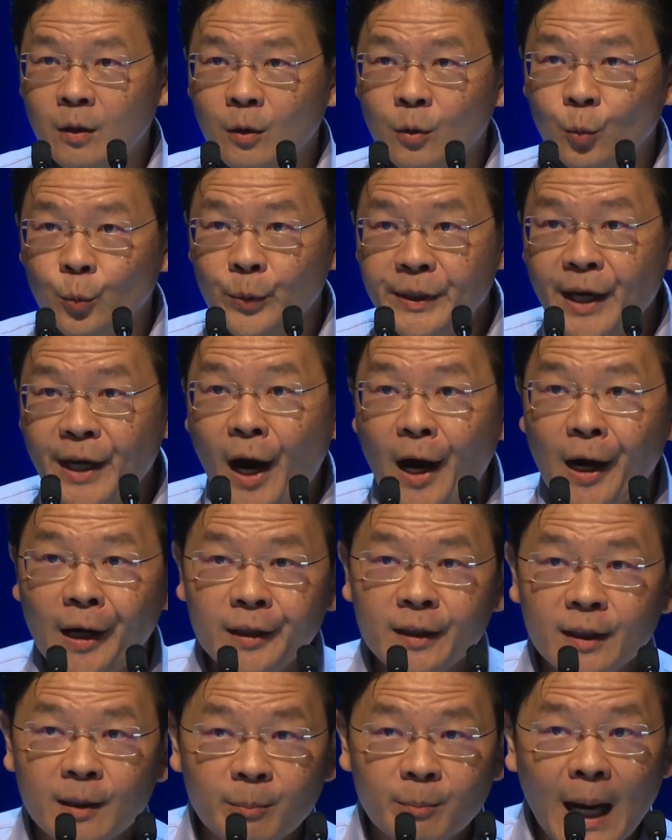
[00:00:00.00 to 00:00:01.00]
We are
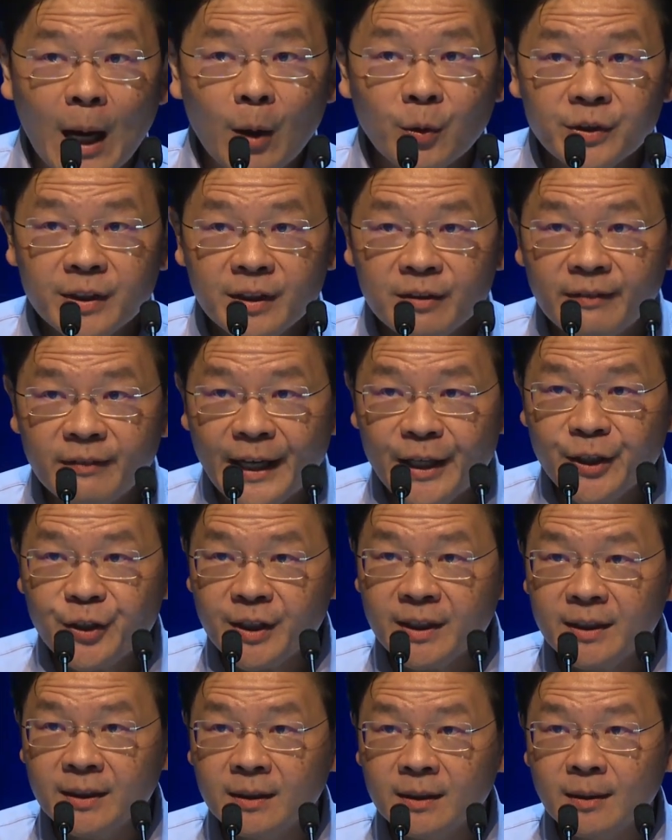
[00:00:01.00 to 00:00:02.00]
a
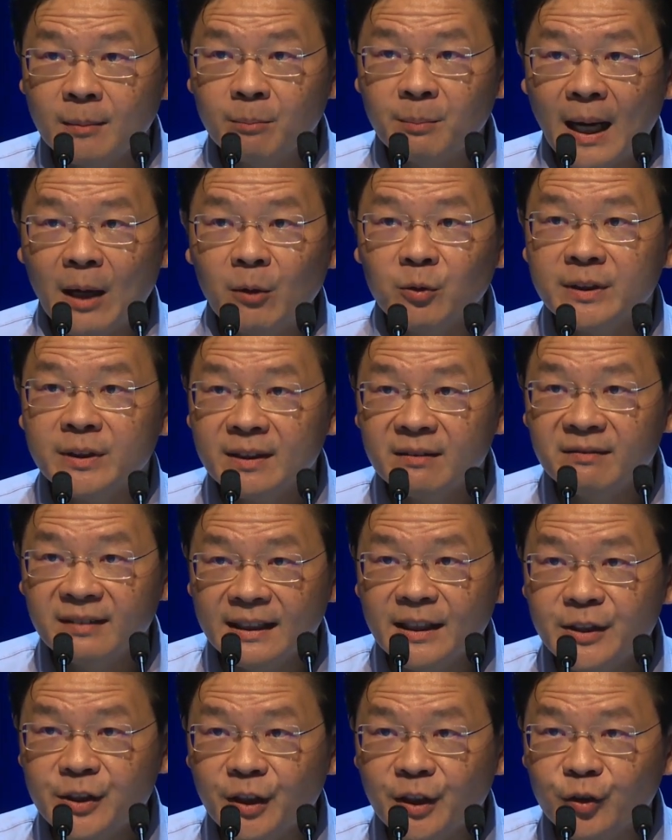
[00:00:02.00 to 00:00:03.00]
multiracial,
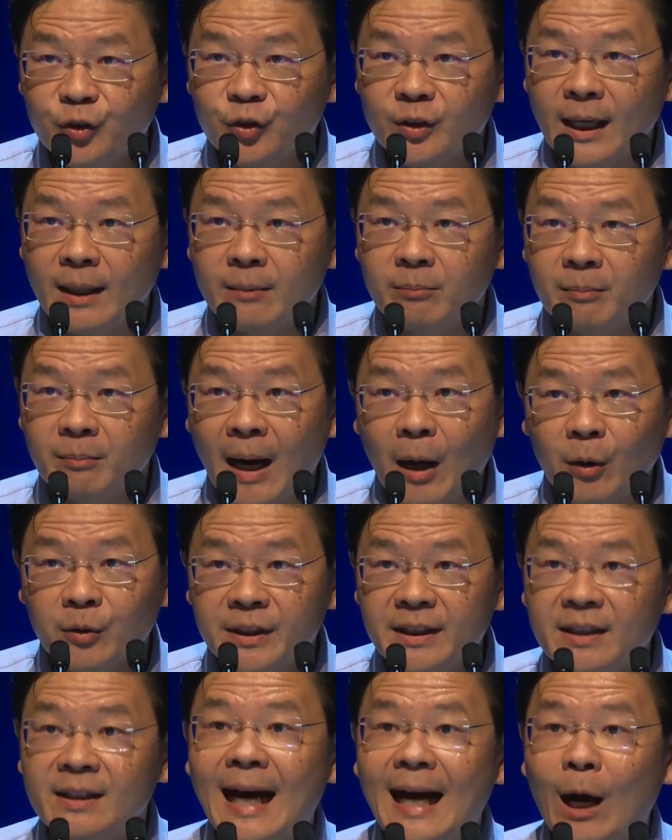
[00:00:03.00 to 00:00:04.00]
multi-religious, and
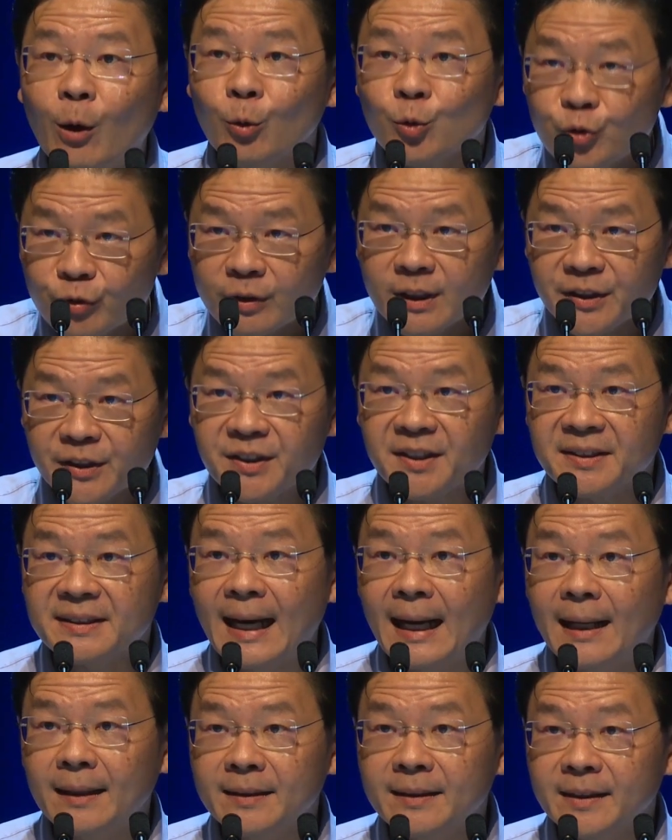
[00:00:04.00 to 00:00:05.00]
multicultural
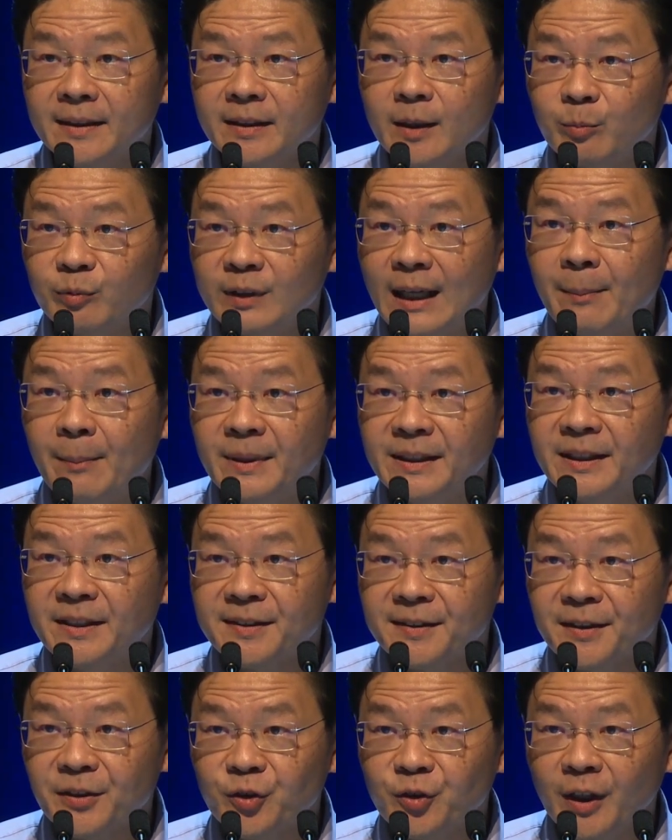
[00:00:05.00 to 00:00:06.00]
society, the Prime
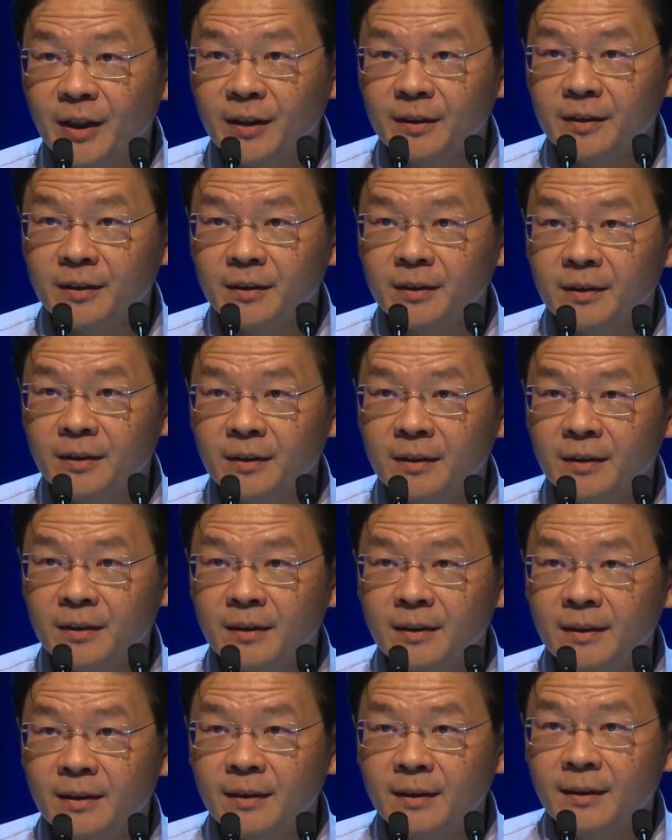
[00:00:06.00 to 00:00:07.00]
Minister said.
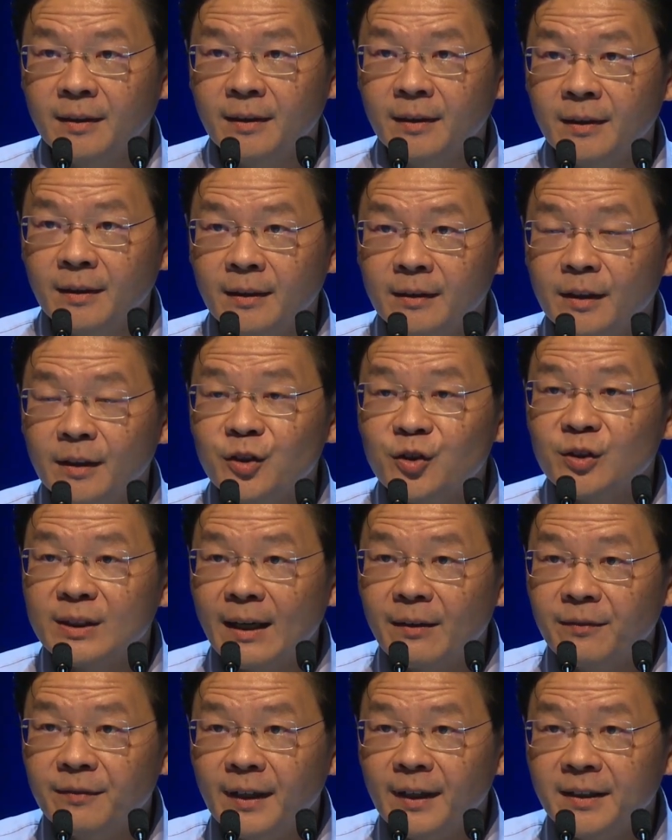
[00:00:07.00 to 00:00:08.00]
This
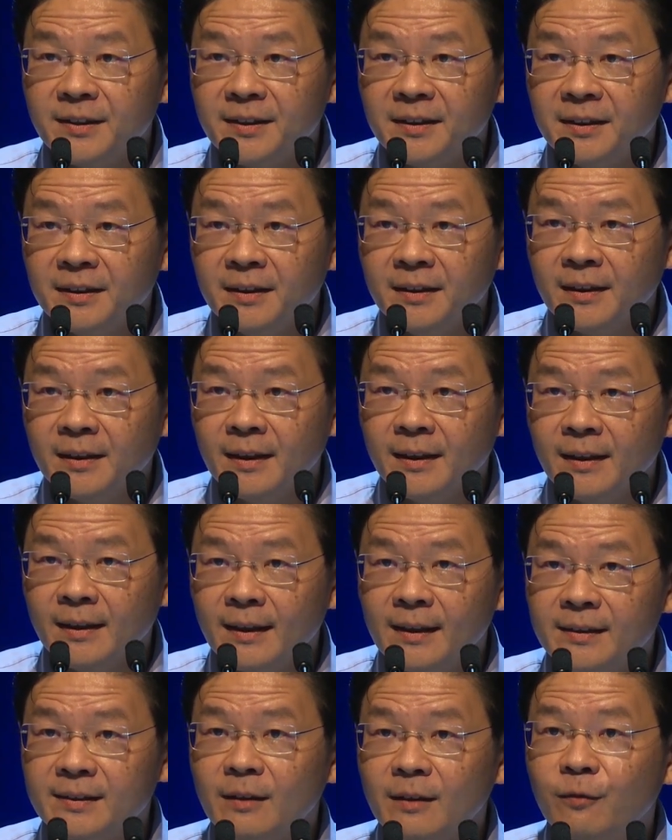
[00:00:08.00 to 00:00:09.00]
diversity
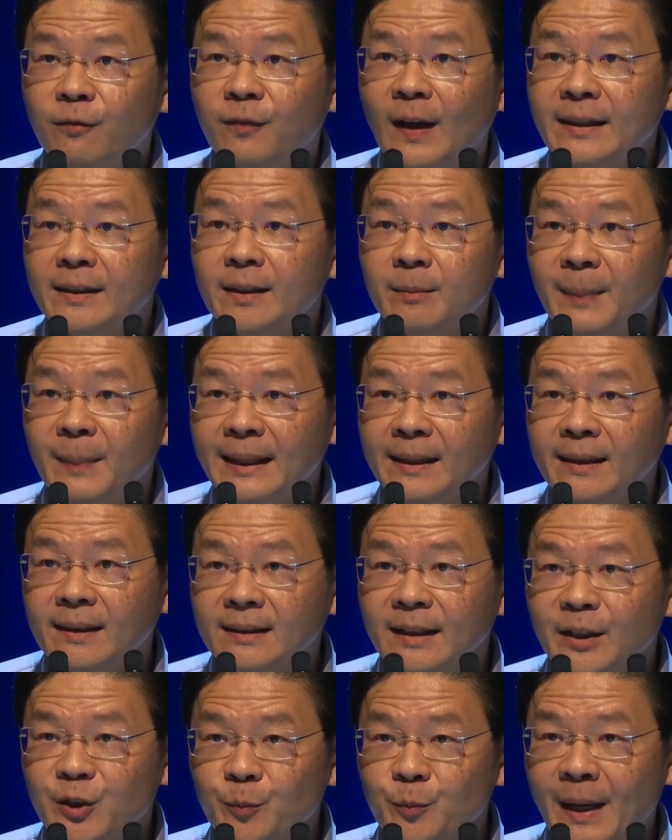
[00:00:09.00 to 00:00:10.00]
is a fundamental
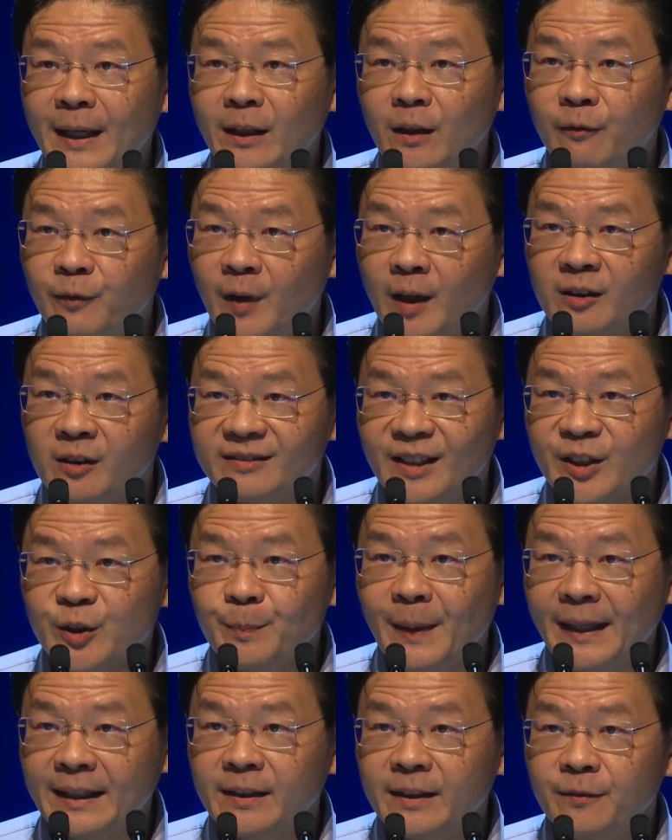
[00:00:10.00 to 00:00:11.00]
aspect of our
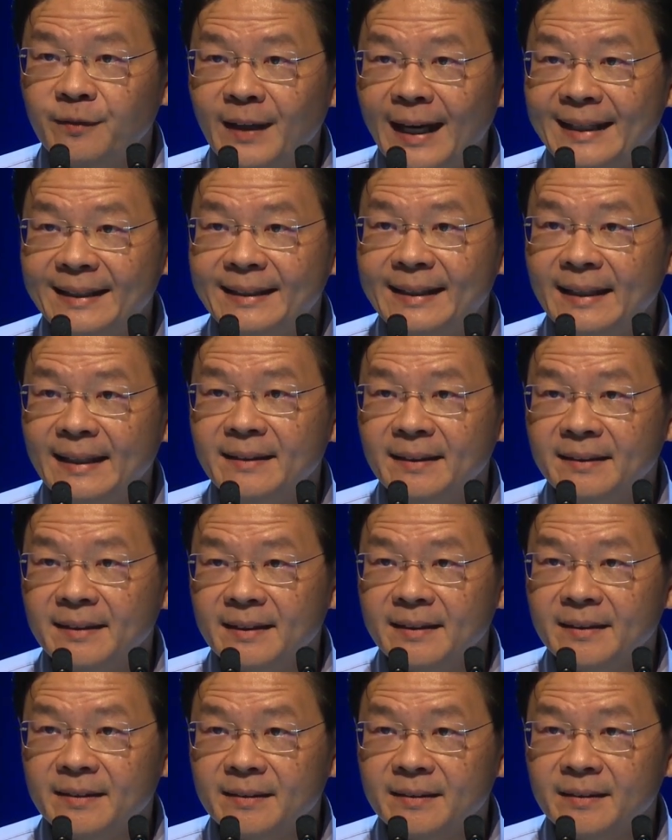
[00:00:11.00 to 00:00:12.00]
respective
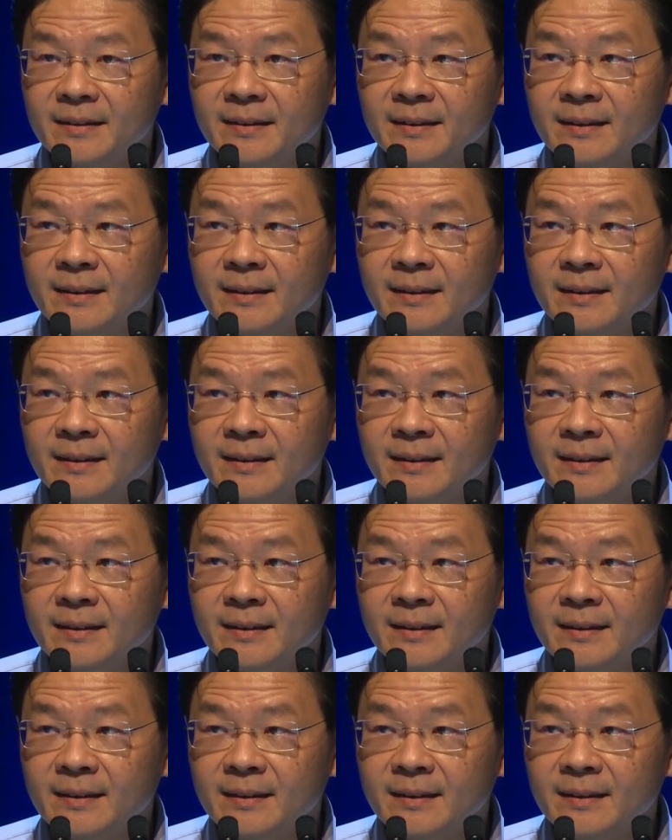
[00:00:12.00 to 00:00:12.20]
identities.